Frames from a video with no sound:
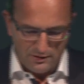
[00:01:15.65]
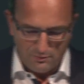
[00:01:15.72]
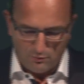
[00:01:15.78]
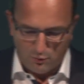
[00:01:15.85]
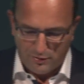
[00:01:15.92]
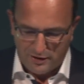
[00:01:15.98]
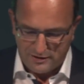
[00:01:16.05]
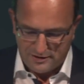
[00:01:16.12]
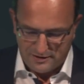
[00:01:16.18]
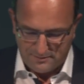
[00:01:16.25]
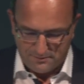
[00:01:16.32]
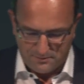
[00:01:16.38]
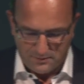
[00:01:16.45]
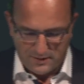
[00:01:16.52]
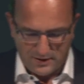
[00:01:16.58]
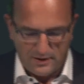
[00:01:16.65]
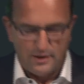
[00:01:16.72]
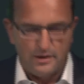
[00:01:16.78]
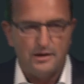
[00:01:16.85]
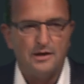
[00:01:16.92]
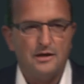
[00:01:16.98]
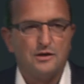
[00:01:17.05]
mobility.
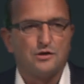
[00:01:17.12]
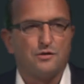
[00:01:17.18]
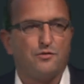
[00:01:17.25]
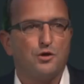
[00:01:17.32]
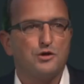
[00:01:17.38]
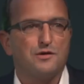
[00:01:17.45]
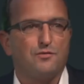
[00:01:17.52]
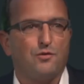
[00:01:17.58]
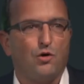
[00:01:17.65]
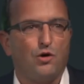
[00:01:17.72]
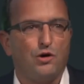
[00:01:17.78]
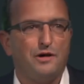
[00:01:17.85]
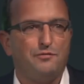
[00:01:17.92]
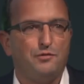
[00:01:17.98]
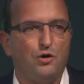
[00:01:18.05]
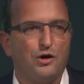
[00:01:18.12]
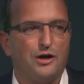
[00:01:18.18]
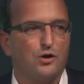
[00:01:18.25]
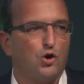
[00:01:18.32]
So first of all, if you look at